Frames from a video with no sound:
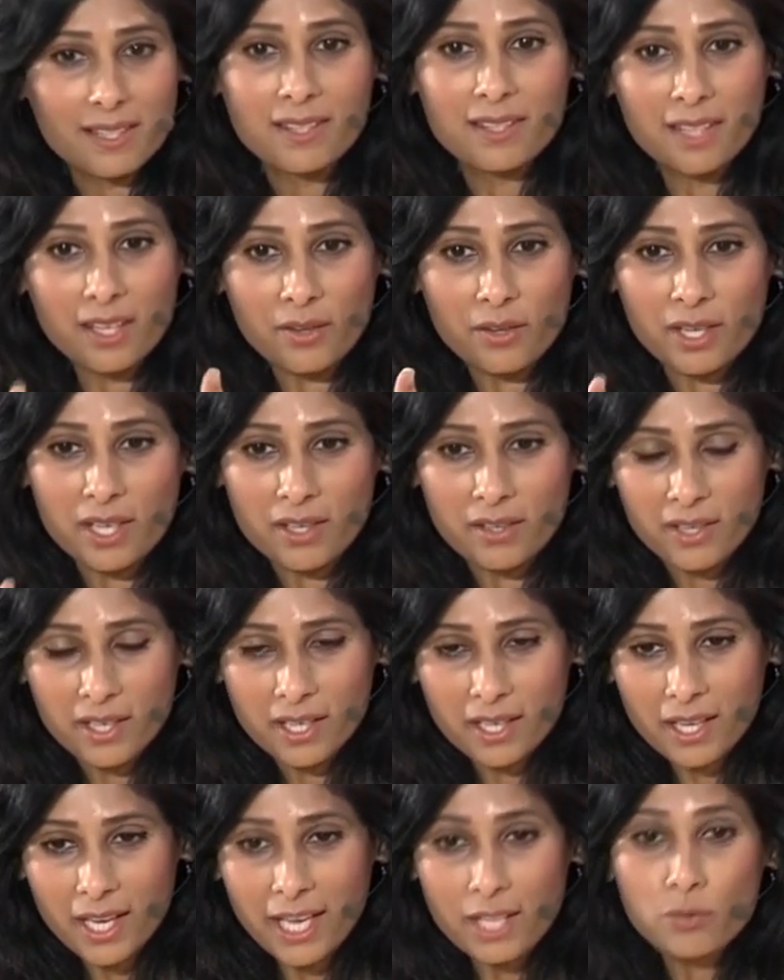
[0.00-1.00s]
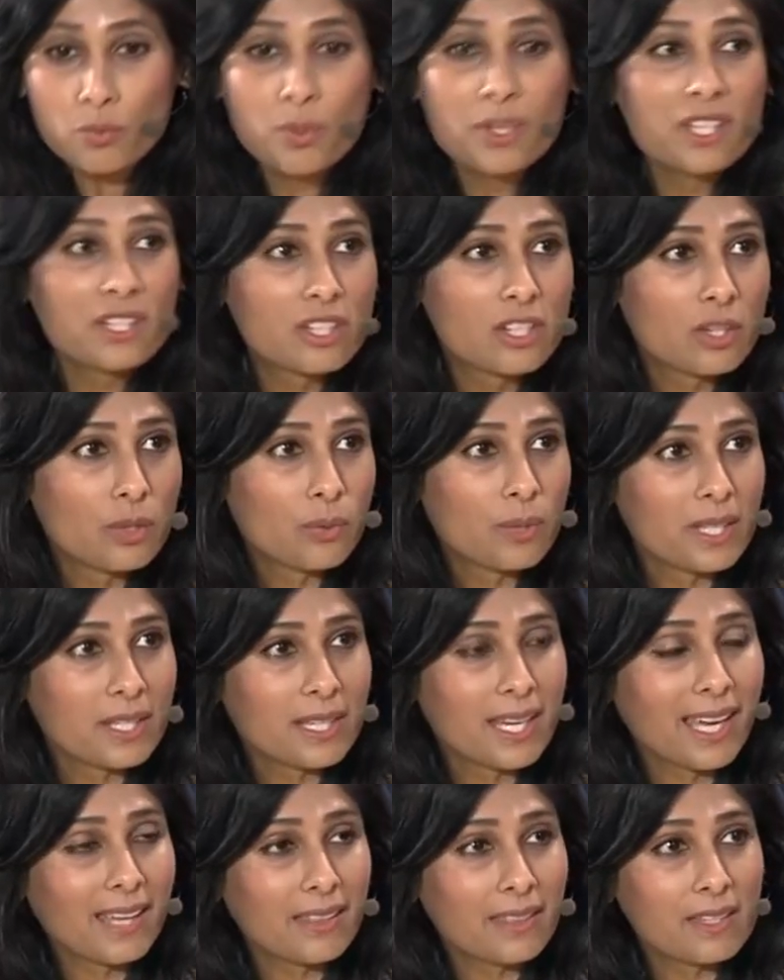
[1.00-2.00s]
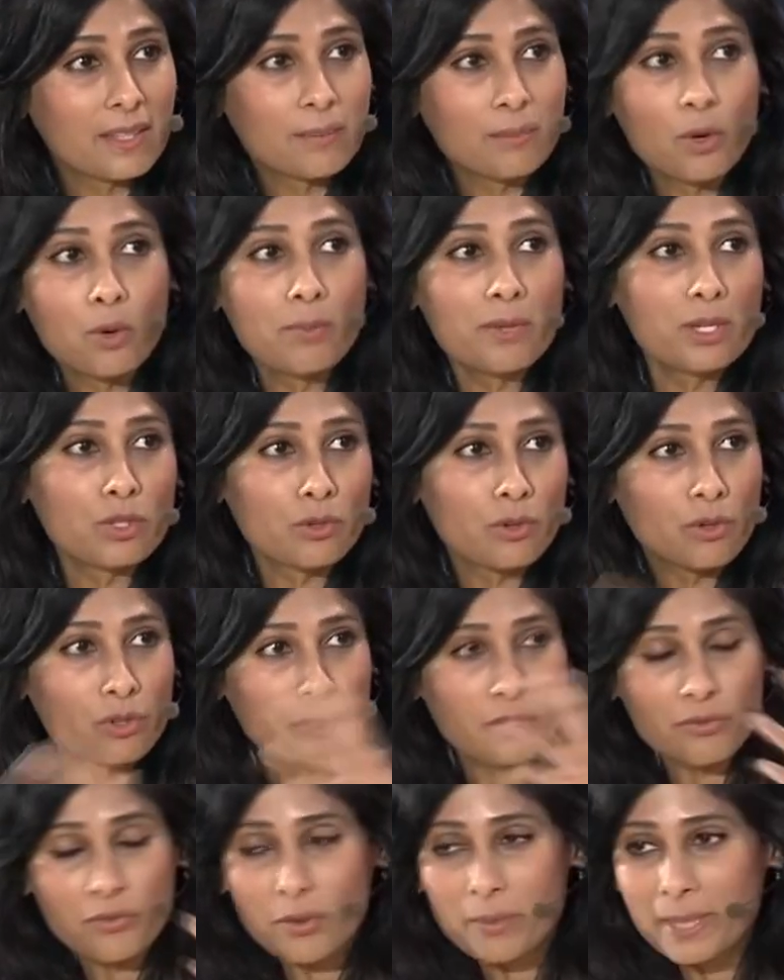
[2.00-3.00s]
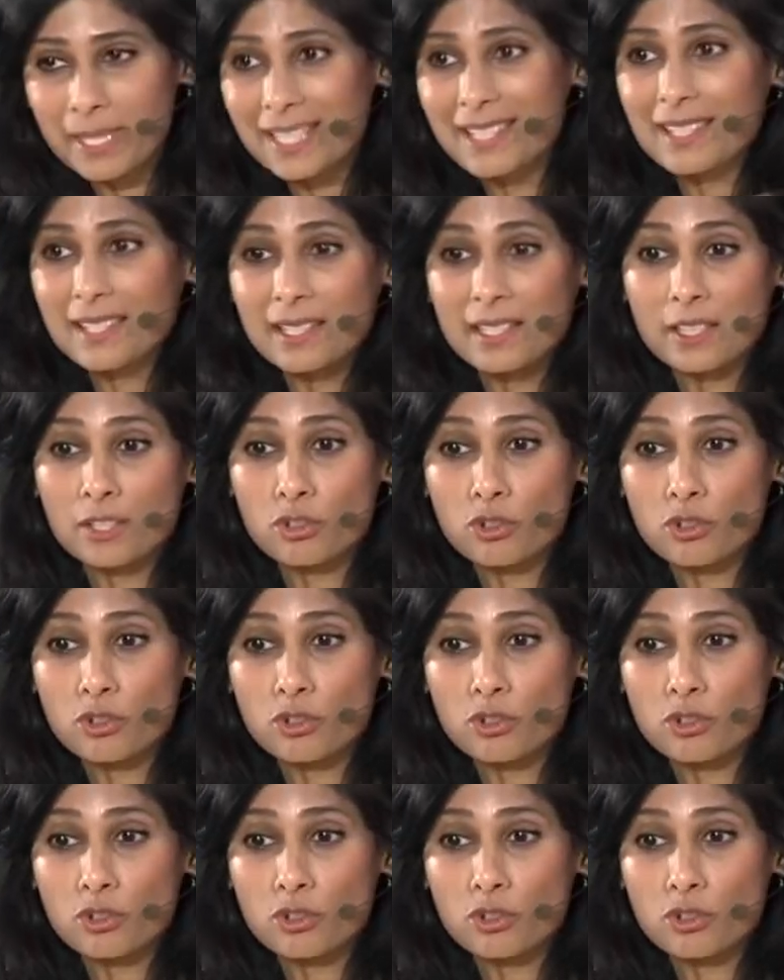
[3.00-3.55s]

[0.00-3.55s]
There are headwinds to it at this moment, also from external